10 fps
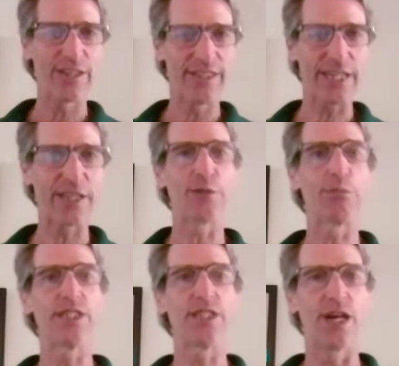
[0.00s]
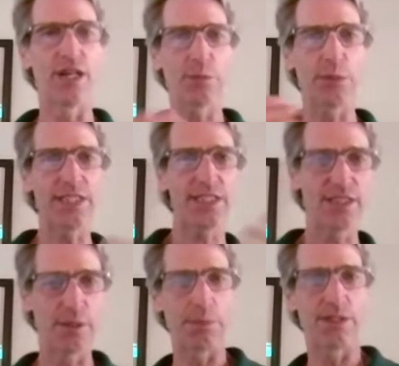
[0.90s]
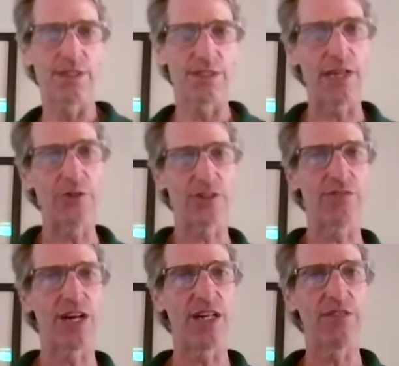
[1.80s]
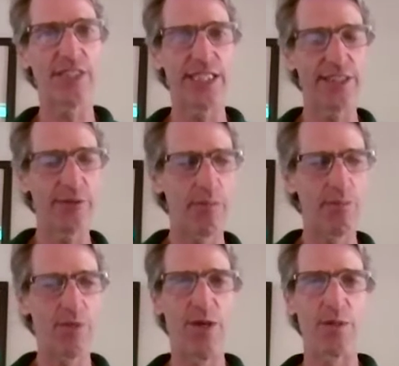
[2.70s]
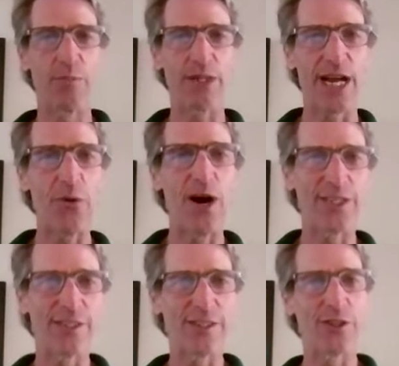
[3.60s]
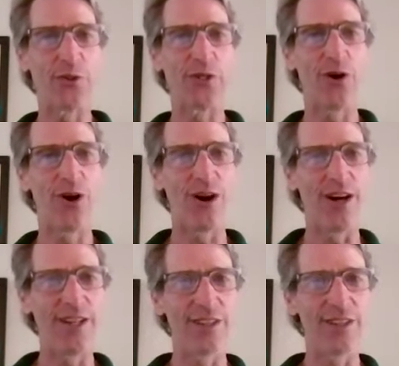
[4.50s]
that could be done based on the business I was involved in, but I wanted to do it all.